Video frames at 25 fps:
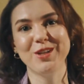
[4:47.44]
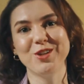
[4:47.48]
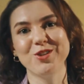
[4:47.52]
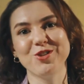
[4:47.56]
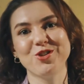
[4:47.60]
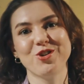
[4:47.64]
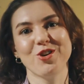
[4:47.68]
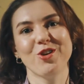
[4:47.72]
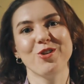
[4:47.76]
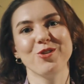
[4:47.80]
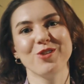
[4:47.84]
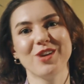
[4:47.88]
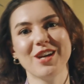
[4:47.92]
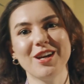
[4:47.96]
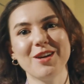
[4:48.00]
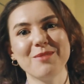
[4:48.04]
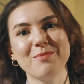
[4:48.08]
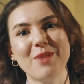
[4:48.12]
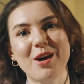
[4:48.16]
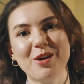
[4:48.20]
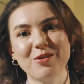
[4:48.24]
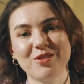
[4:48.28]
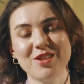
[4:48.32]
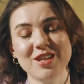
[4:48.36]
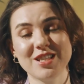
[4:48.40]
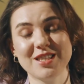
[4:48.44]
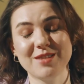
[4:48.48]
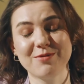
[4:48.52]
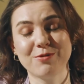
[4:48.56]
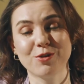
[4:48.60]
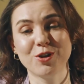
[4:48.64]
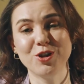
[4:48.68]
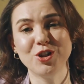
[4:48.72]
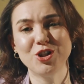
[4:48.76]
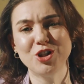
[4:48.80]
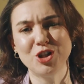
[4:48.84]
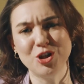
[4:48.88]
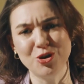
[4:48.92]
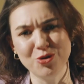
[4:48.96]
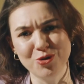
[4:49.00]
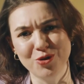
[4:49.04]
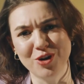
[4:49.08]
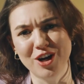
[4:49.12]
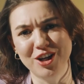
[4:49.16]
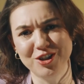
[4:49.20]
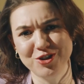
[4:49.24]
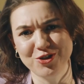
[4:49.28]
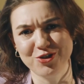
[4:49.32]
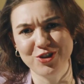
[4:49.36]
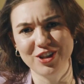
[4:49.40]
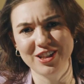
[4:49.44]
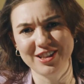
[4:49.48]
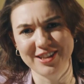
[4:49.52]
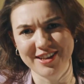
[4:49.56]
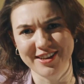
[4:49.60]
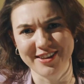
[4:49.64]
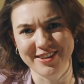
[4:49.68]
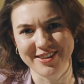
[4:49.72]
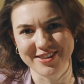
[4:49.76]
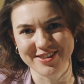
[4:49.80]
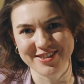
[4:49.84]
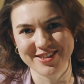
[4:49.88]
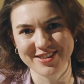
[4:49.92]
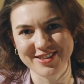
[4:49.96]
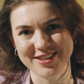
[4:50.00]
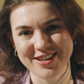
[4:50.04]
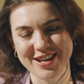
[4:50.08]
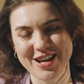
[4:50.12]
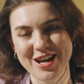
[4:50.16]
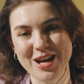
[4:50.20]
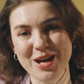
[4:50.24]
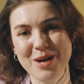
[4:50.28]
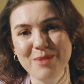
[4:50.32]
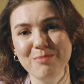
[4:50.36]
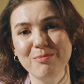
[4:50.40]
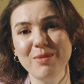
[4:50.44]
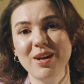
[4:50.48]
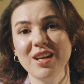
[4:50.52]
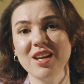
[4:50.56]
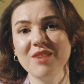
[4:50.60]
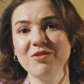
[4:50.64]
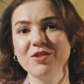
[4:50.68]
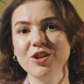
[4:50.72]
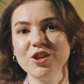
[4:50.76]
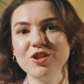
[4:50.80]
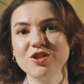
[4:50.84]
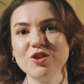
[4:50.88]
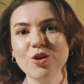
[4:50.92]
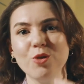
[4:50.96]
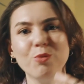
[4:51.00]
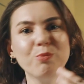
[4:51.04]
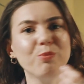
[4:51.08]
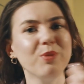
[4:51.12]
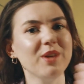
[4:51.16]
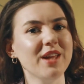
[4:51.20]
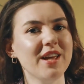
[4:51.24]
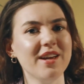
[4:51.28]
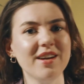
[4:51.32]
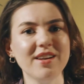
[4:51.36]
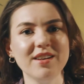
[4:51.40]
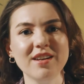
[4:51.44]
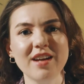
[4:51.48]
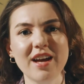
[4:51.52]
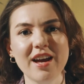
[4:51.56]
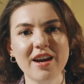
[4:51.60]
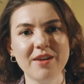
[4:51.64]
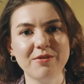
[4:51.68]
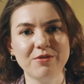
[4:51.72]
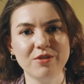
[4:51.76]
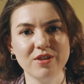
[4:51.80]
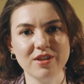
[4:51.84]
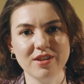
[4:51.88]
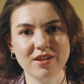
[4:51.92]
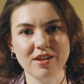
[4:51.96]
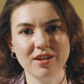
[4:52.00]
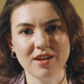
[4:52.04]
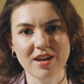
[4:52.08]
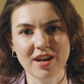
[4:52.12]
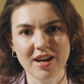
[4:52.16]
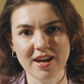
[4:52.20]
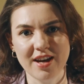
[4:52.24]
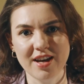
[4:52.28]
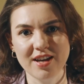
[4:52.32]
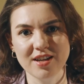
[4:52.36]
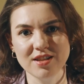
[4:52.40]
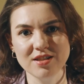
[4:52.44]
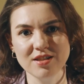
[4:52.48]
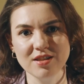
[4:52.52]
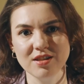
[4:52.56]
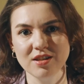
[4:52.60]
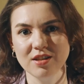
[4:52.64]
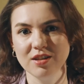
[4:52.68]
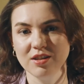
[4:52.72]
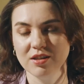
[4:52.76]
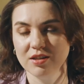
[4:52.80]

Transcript: been joking about this for 200 years, but if you don't plan everything ahead,